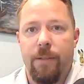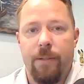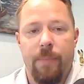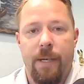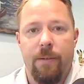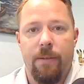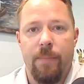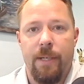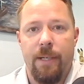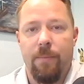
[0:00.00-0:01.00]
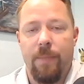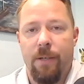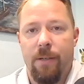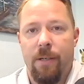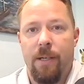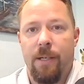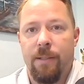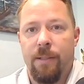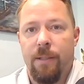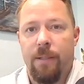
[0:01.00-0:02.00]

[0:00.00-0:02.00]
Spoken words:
your power may not be on